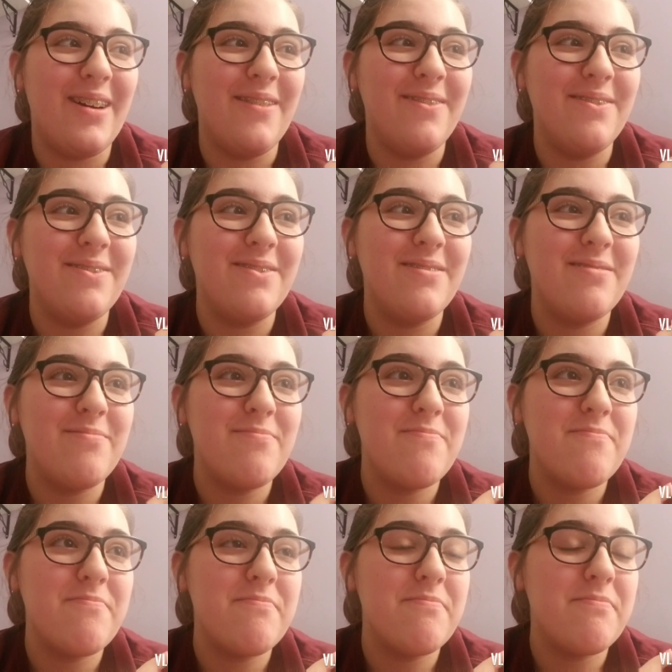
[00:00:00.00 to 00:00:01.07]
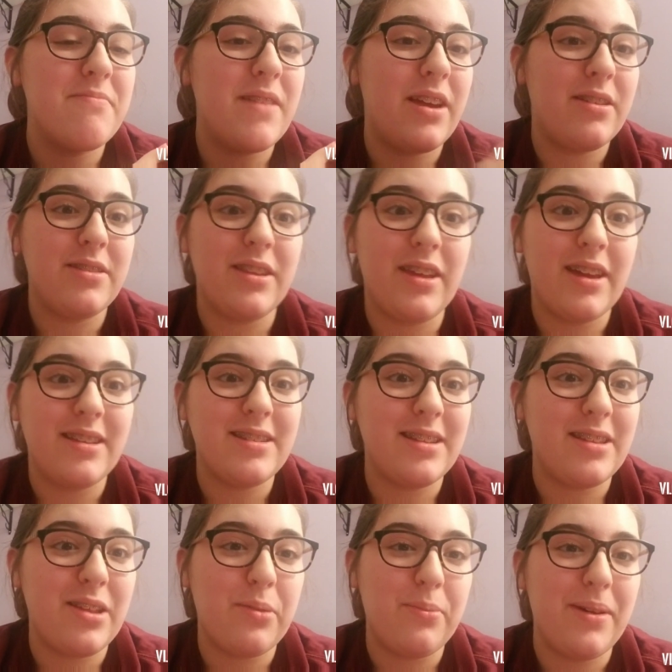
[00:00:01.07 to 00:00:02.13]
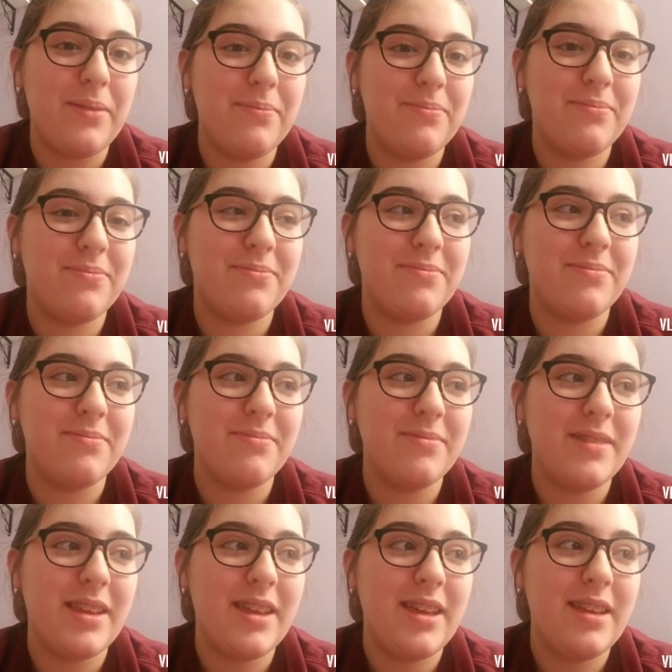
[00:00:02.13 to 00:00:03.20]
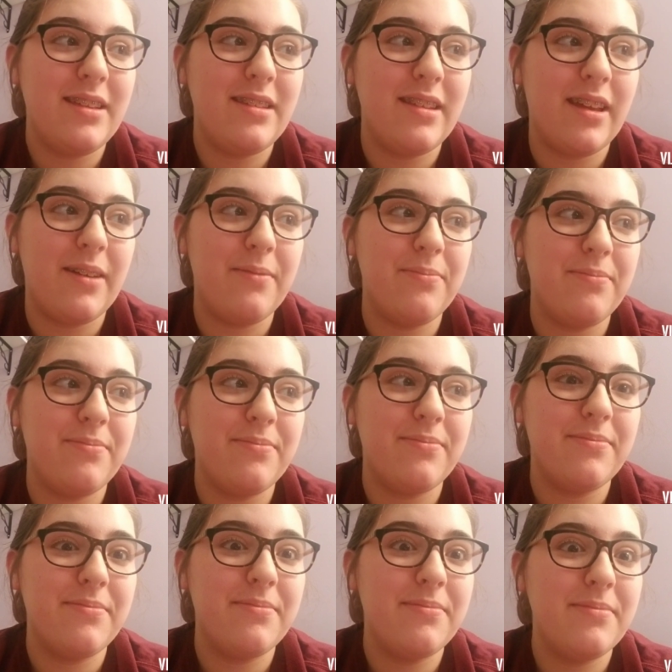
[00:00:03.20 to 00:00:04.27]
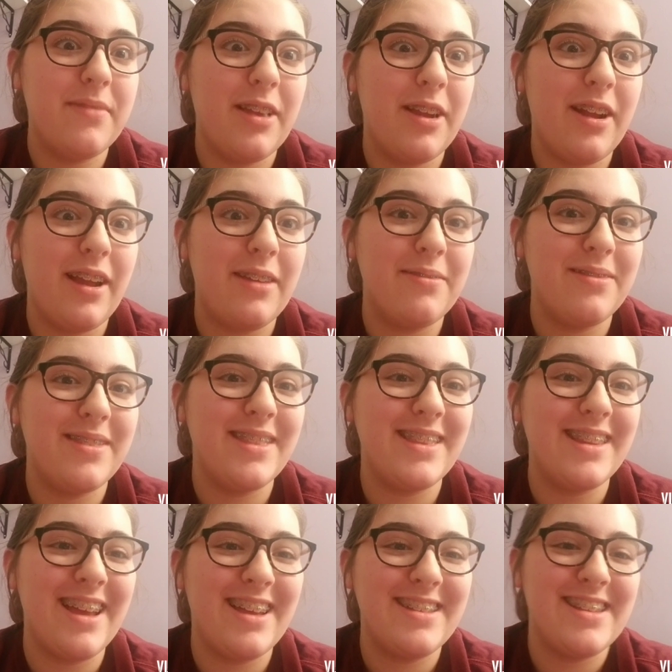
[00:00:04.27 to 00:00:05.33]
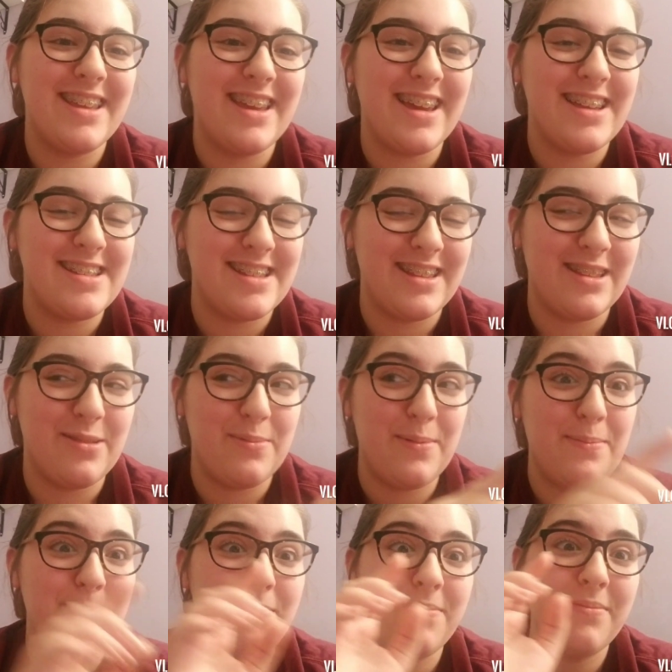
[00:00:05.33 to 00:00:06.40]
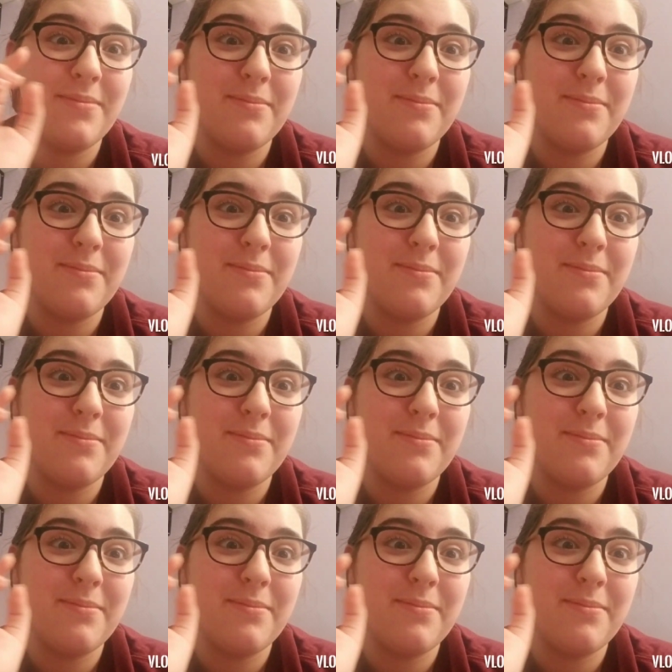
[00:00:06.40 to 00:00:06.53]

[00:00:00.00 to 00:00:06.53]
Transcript: um, I'll see you guys in a little bit. so, all right, I'll see you guys in a little bit.